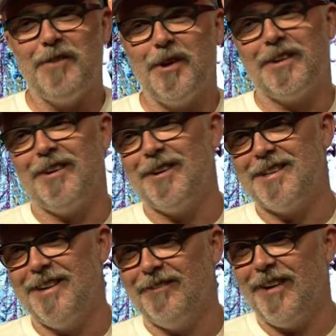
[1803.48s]
not
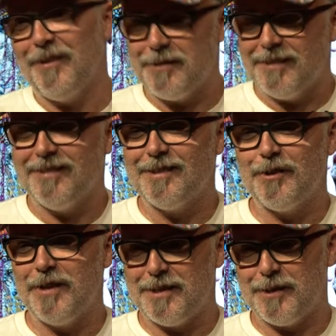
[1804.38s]
cursing. I would,
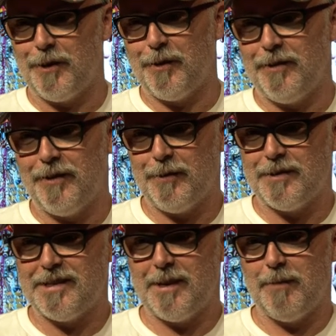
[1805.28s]
two days ago, I was
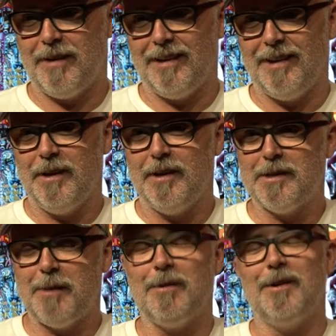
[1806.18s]
semi.
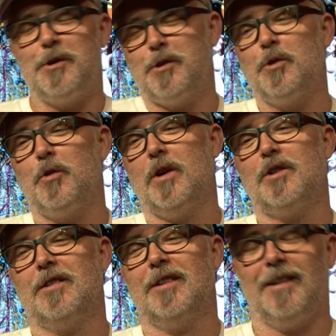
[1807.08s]
Some like, you do
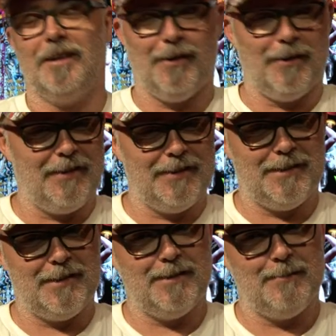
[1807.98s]
question. You think, oh, this
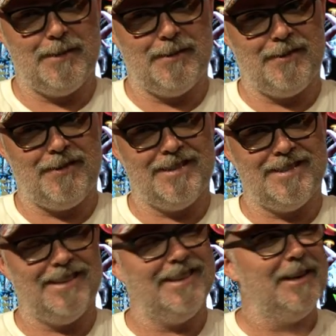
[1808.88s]
is a bit
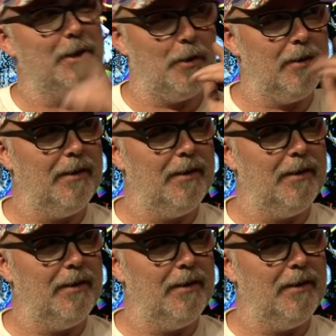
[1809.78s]
crazy. You know.